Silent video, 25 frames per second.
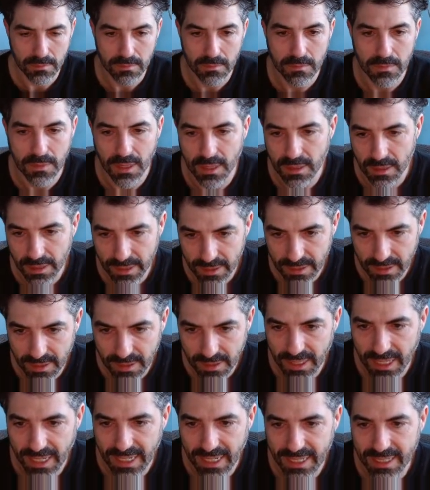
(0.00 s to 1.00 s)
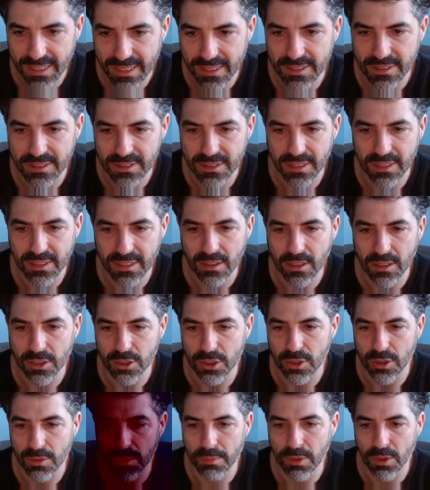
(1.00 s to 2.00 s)
I like that it added a
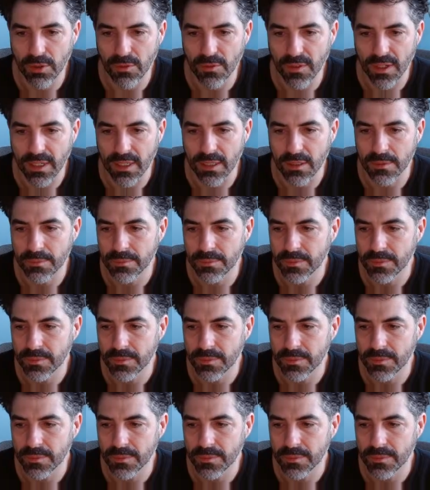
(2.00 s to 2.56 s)
psychological profile.